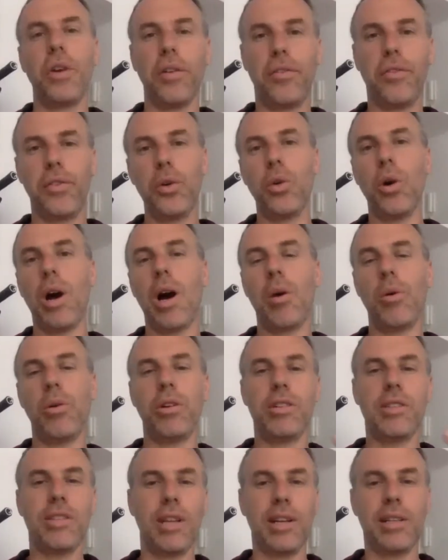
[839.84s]
a few
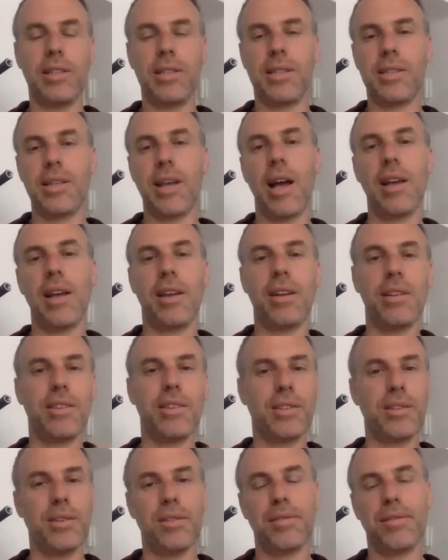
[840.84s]
hours, like this cycle.
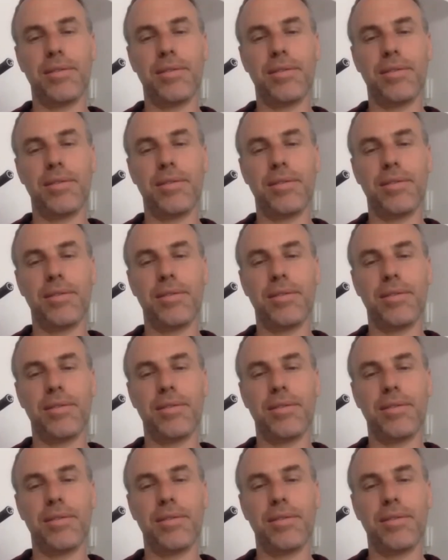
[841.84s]
So